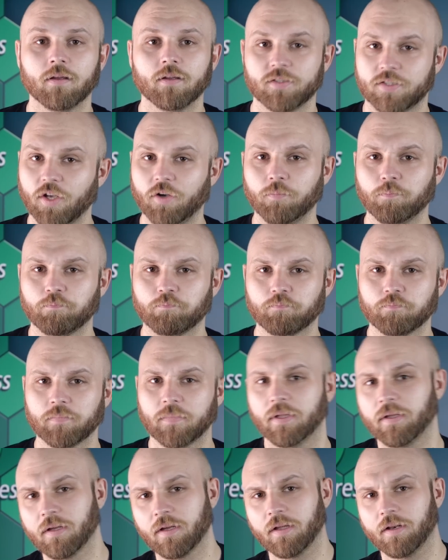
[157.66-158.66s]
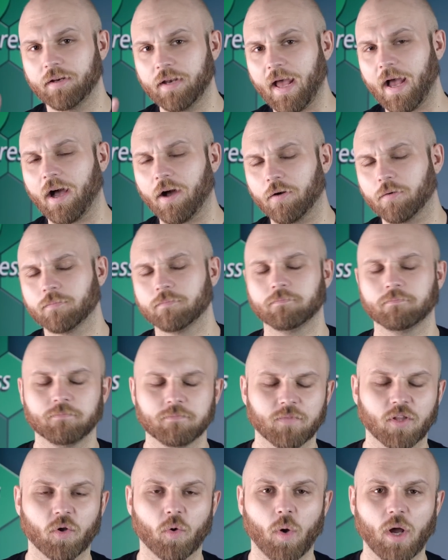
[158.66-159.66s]
So, now,
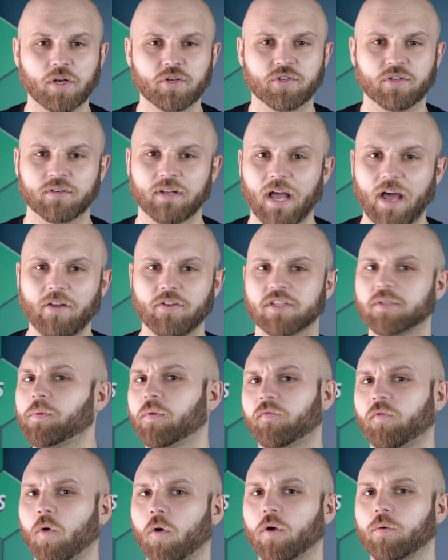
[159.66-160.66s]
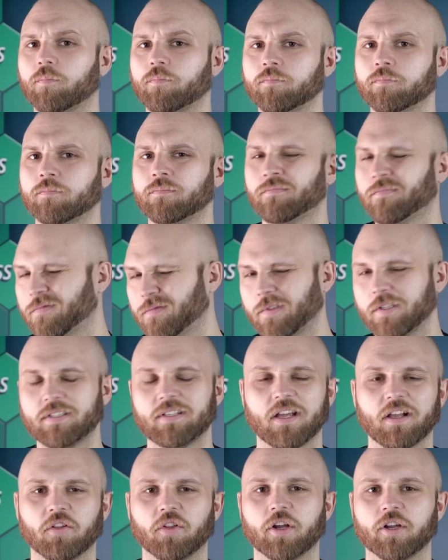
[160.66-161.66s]
the question, how does it perform? Let's
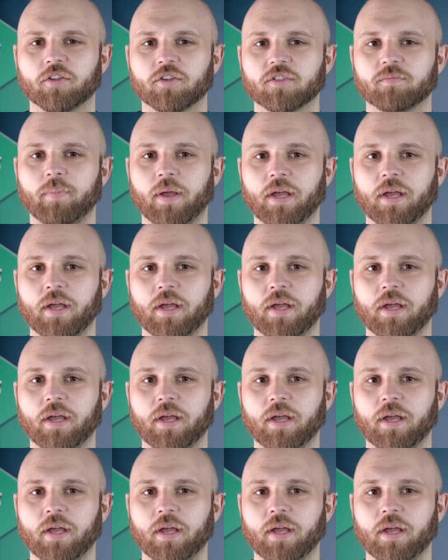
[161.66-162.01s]
take a look at those